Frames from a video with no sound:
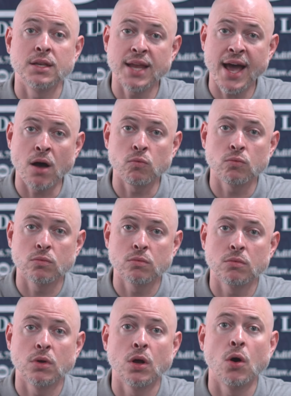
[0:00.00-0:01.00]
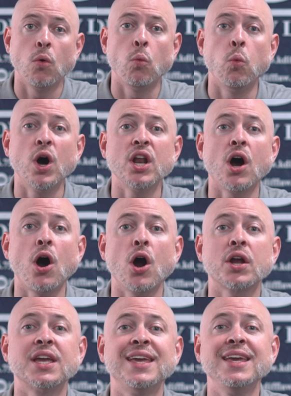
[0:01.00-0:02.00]
Now, what are
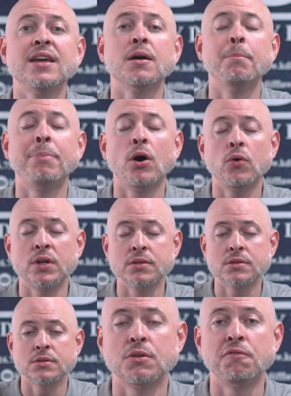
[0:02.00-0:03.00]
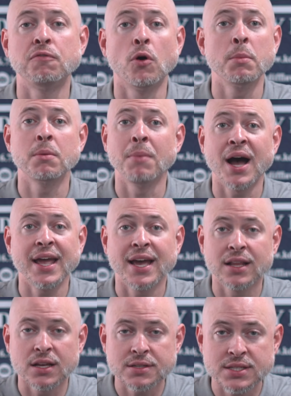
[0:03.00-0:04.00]
key components to forming my
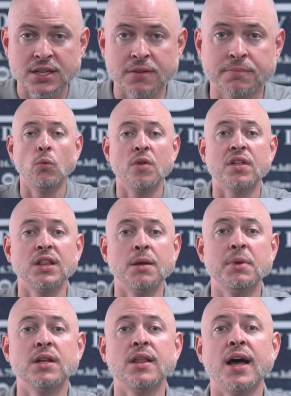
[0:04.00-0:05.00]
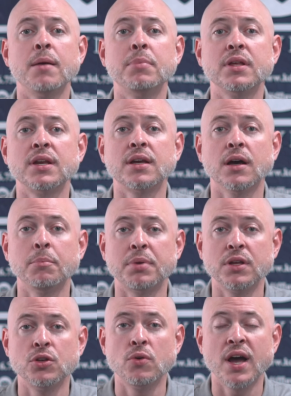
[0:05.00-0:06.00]
LLC? With a limited liability
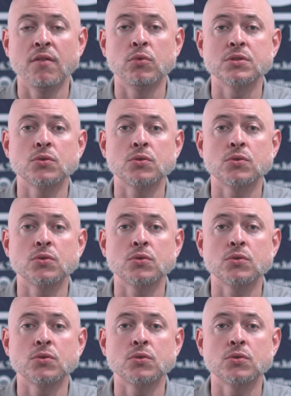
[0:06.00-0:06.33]
company, you have what's